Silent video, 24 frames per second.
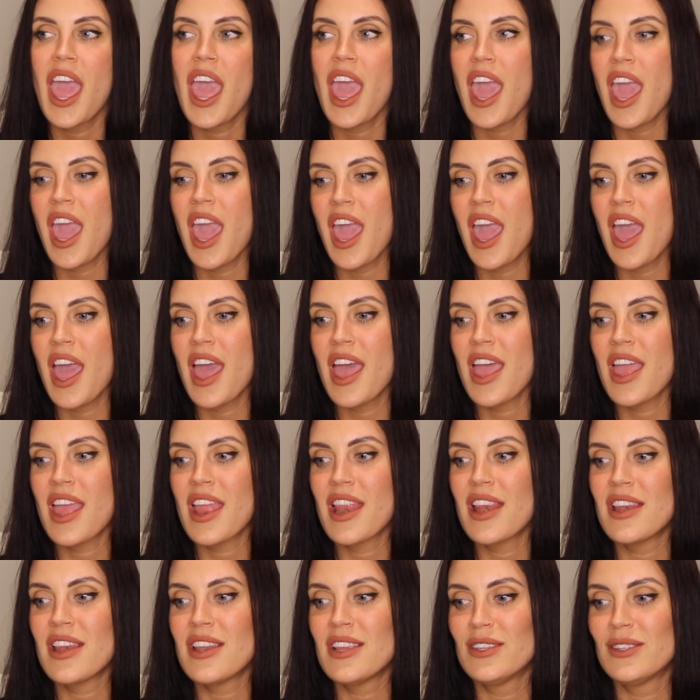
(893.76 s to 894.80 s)

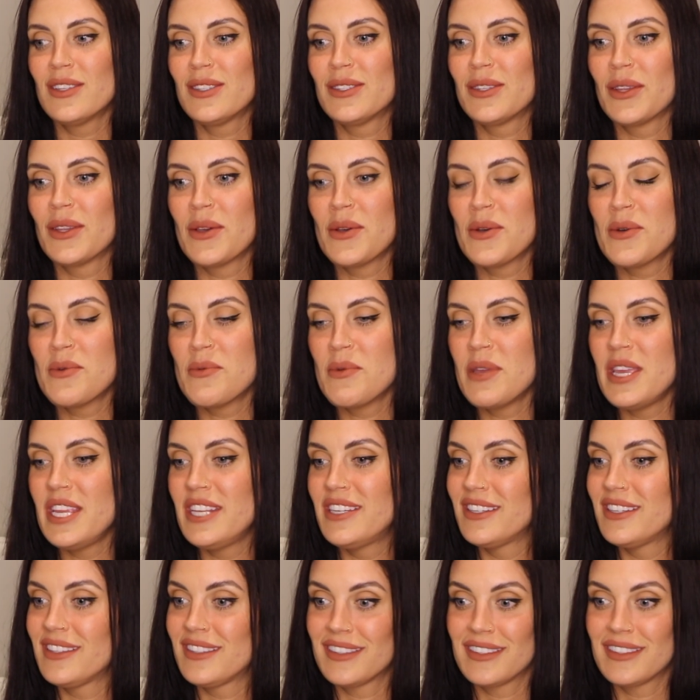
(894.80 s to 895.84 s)
And so we
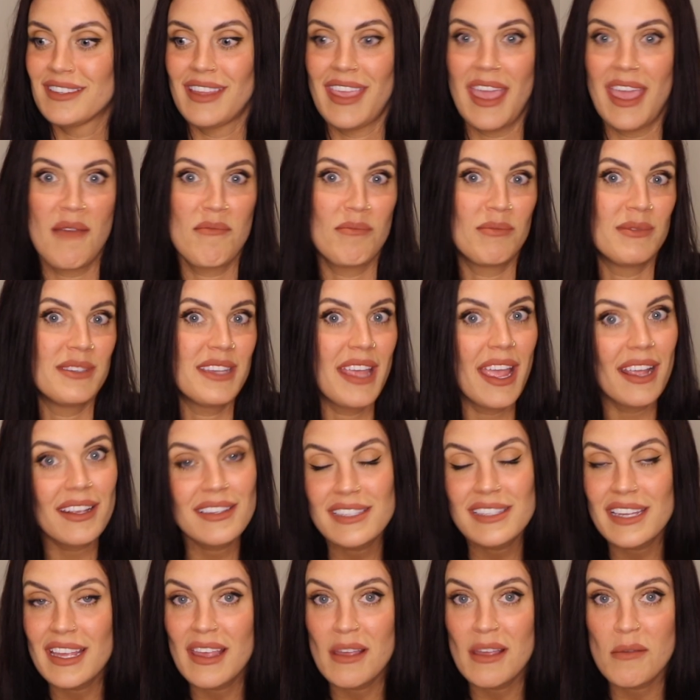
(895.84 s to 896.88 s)
just kept
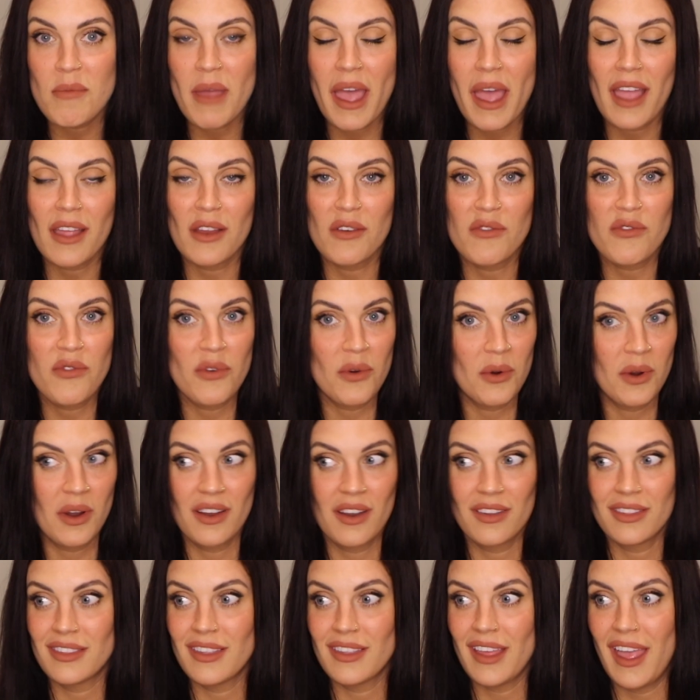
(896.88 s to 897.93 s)
texting back and
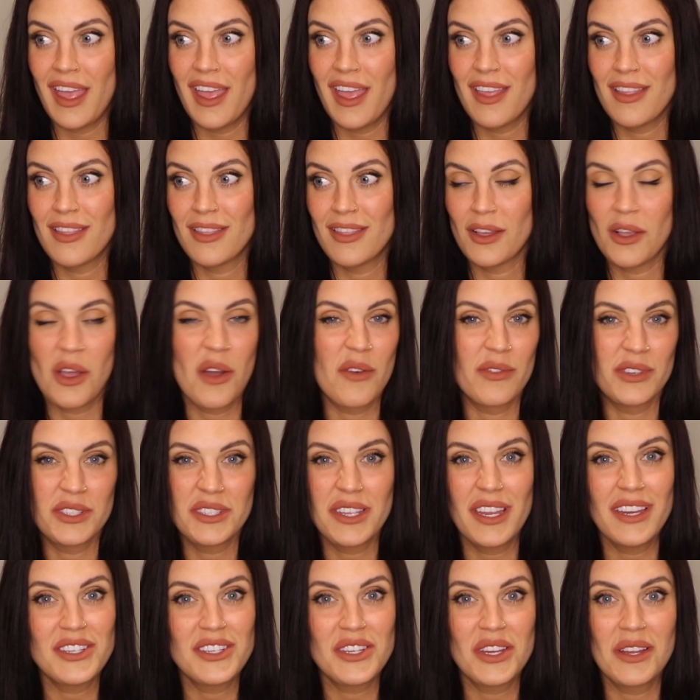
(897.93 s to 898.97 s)
forth, and the
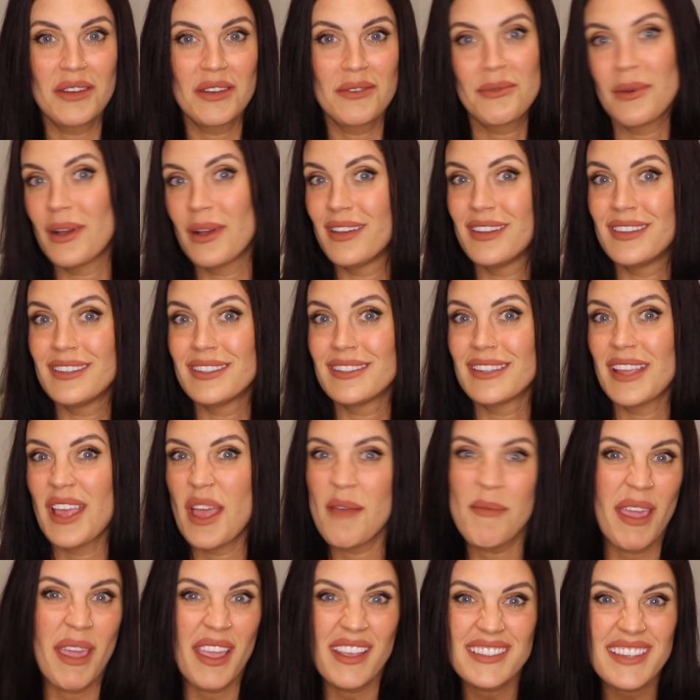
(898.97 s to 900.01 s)
conversation was
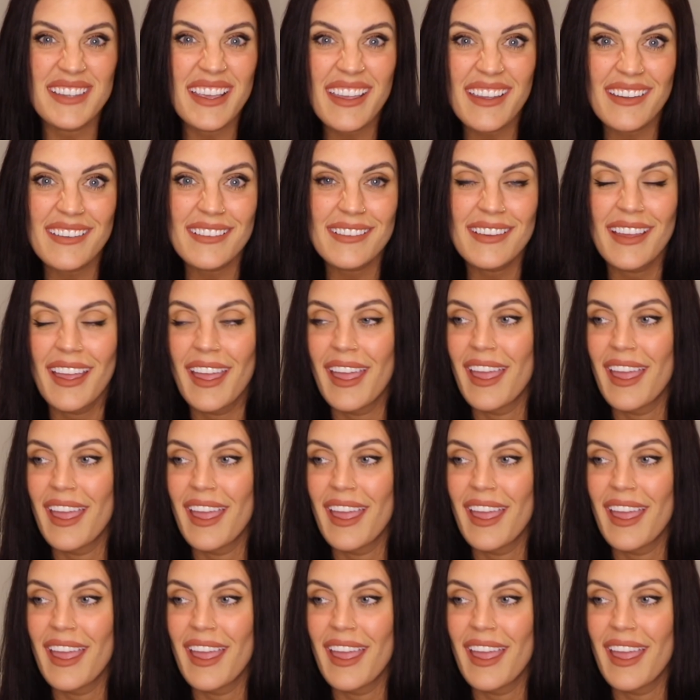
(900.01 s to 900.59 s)
amazing.